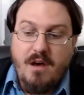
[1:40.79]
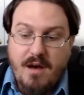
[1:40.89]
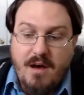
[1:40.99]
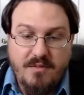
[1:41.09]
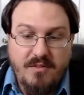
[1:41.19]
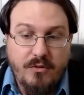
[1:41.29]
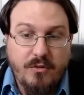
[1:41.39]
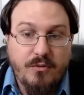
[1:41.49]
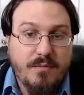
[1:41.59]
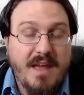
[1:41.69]

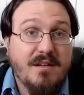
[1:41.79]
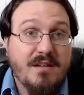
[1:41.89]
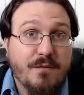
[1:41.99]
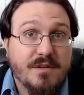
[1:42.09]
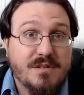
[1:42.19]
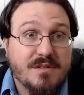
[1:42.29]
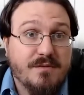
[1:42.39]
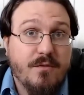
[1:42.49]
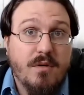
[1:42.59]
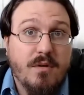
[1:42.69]
to make a
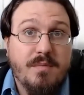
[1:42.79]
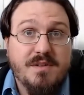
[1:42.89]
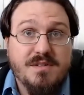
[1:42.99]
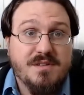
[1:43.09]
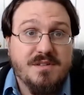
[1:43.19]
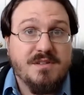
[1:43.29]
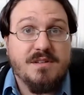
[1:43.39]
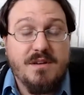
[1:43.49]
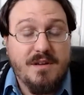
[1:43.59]
difference for businesses and